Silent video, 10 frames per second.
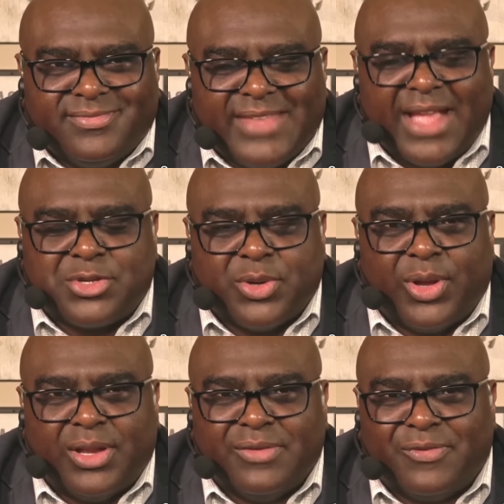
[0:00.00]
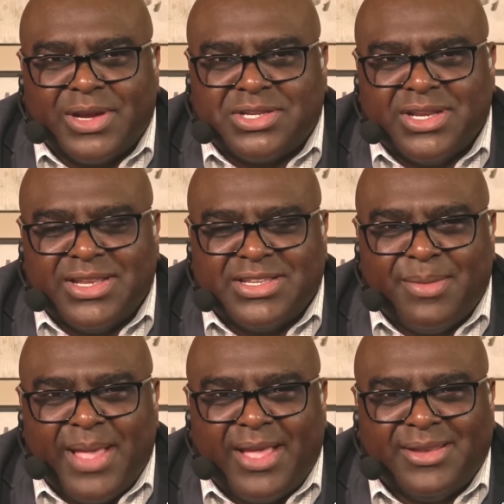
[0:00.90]
That's what all the friction is
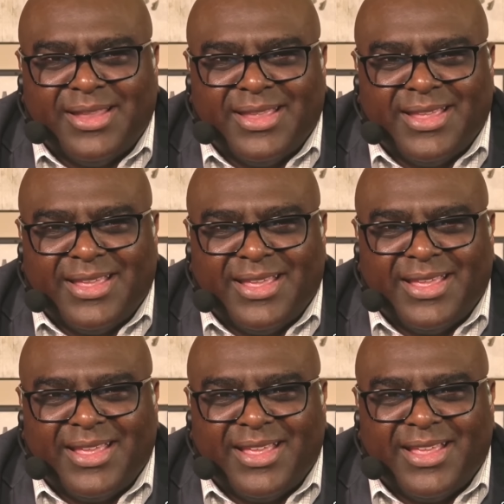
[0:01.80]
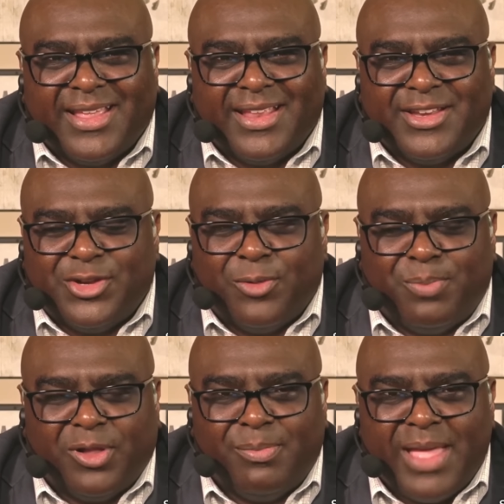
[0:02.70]
about. Don't
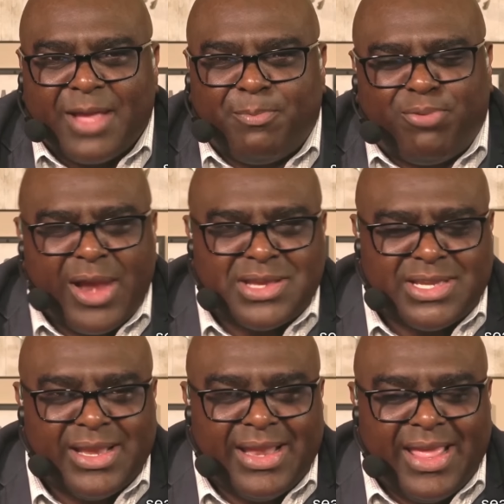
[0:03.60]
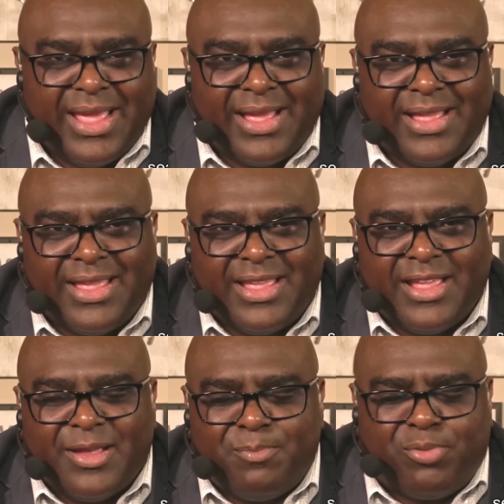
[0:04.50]
pull back. Press in there.
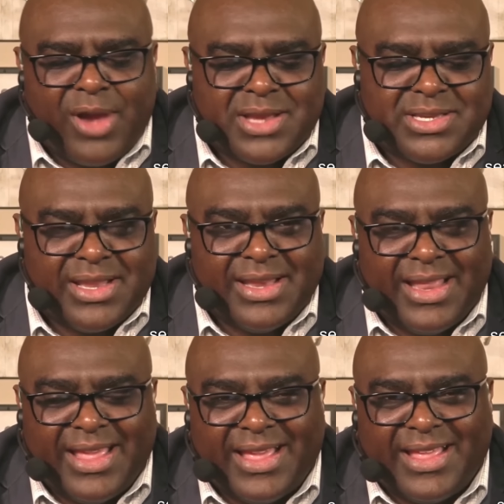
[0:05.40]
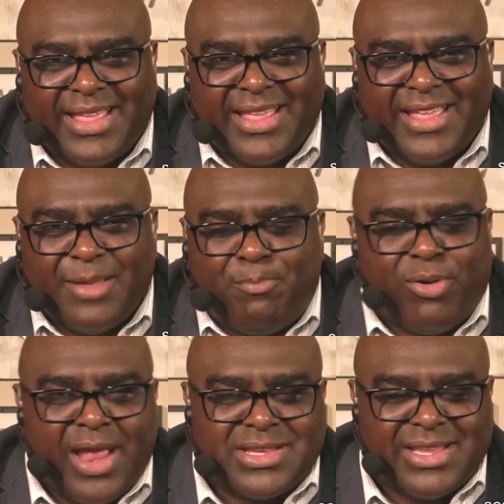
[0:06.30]
Press in there. Press